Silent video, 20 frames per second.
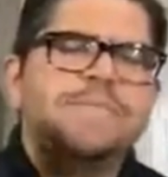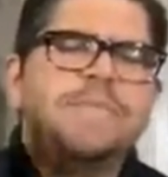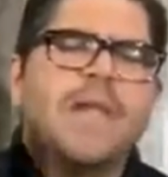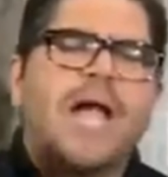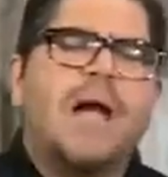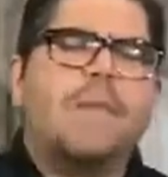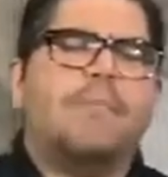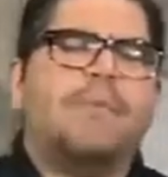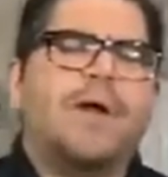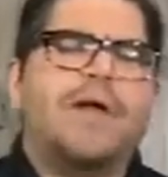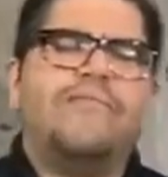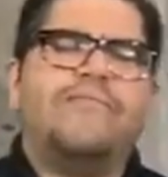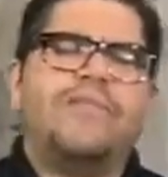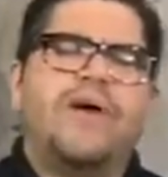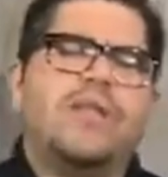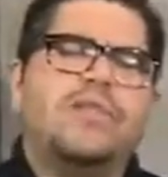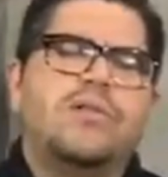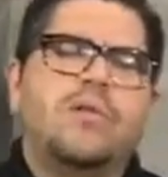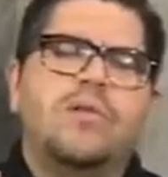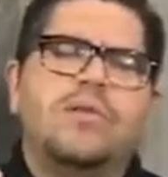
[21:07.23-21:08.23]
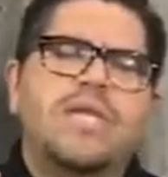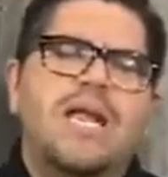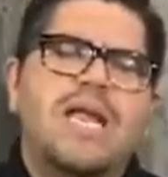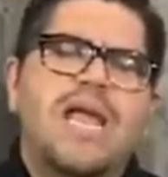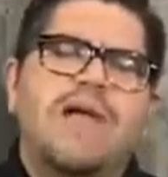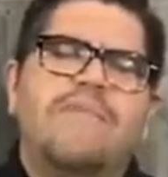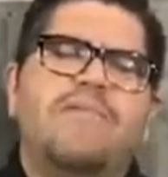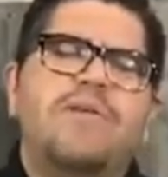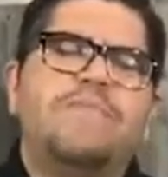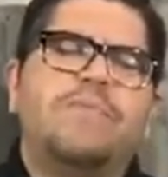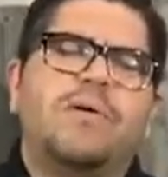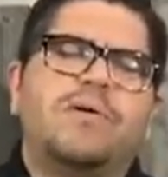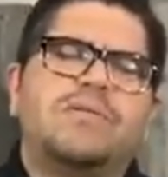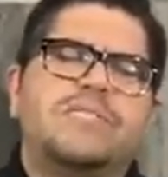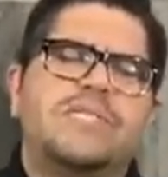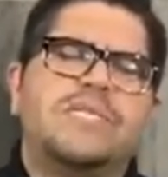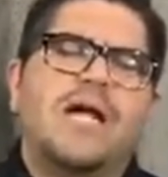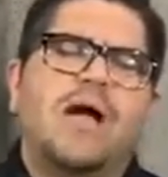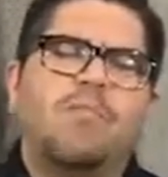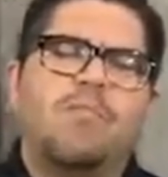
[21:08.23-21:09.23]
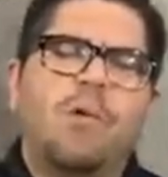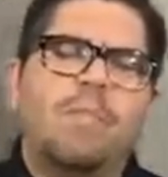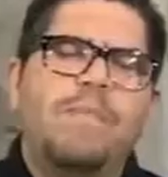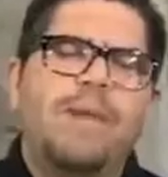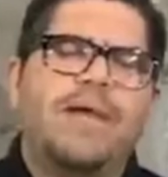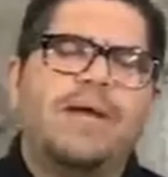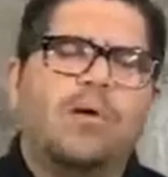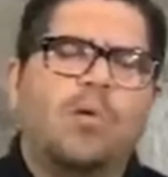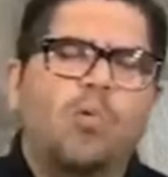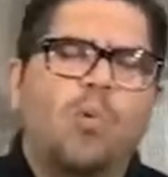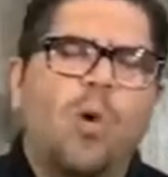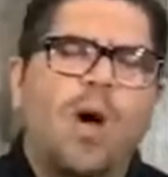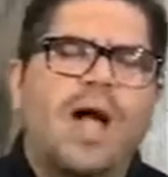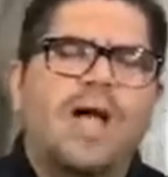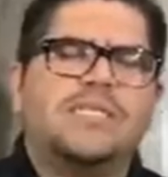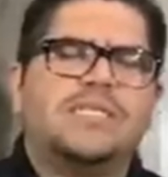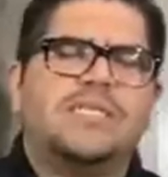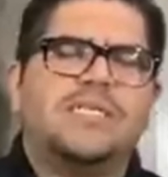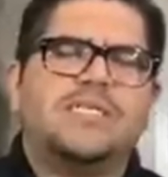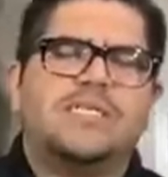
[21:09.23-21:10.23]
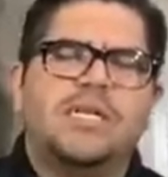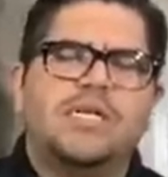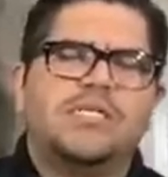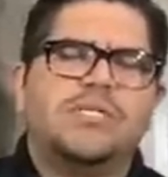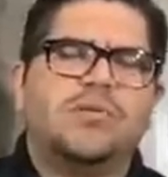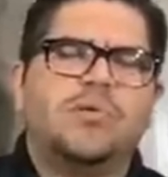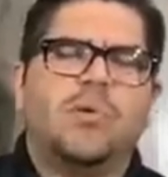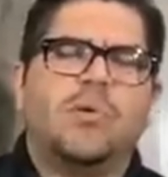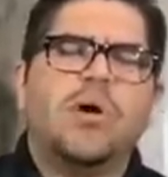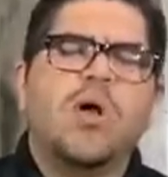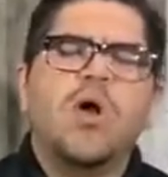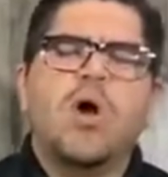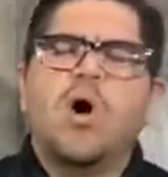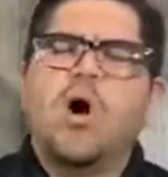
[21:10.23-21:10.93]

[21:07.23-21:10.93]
I pray, Father, Lord, that every person, God, will make a wise decision, Lord,